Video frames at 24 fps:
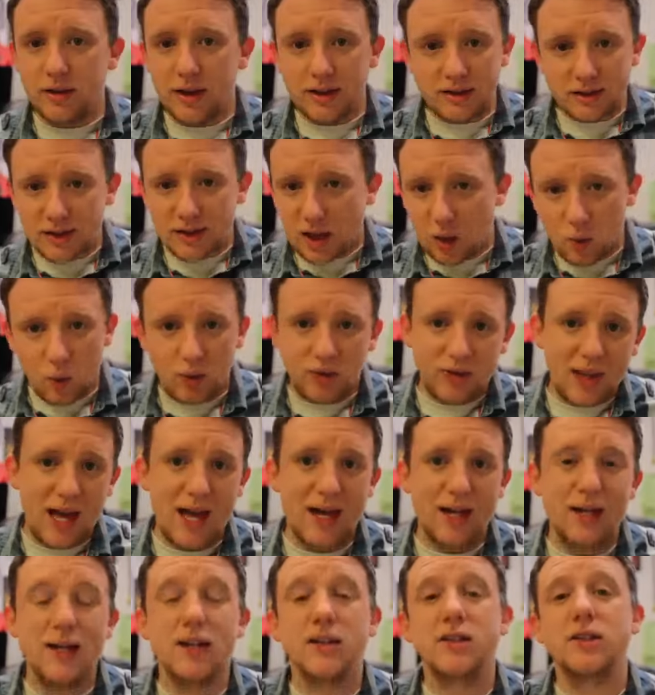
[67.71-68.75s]
That's not what
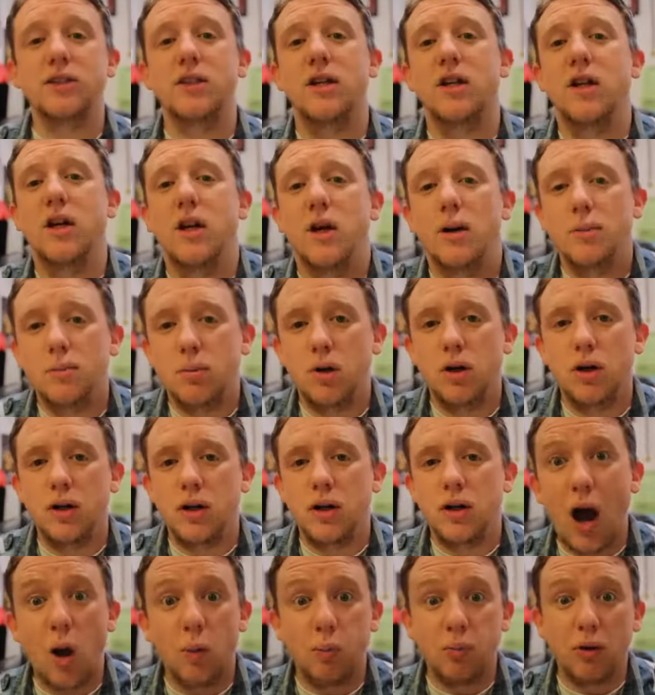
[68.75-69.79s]
that is. But
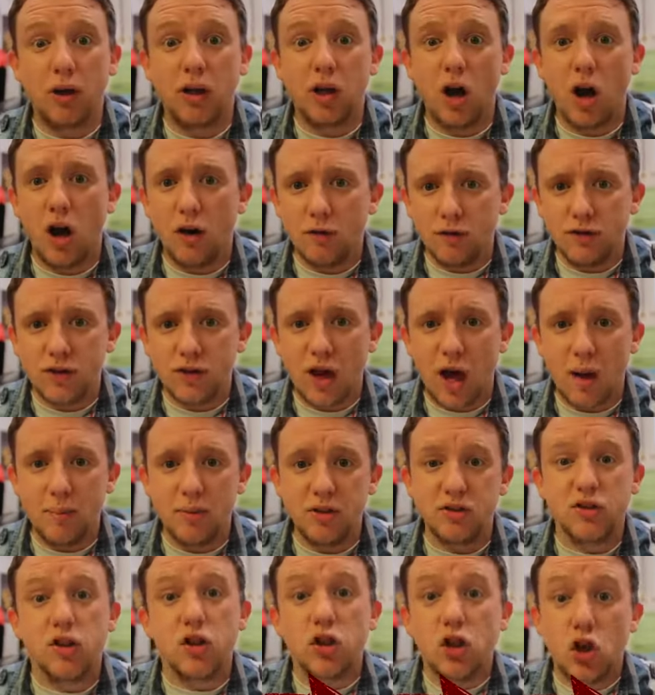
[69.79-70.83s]
outbreak of zombies